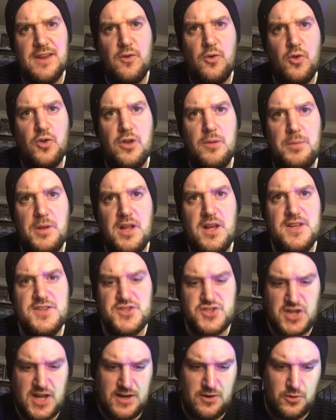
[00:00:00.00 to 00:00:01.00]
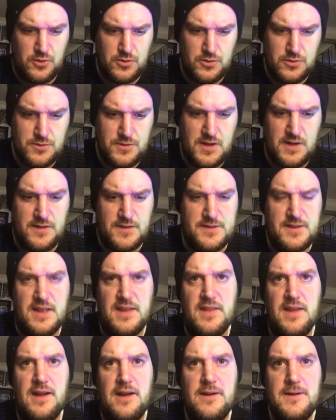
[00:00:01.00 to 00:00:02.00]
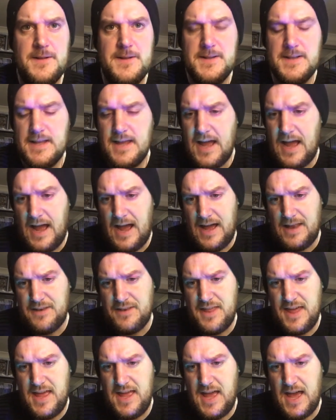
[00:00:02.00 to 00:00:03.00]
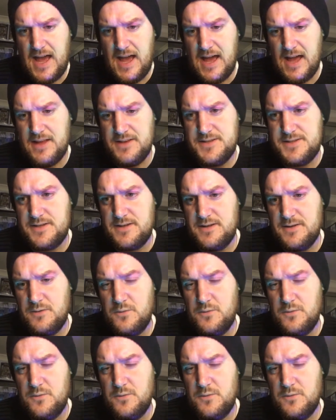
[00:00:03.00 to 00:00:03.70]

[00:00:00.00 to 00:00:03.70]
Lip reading: and All in the Blur's channel the other day there, and they had,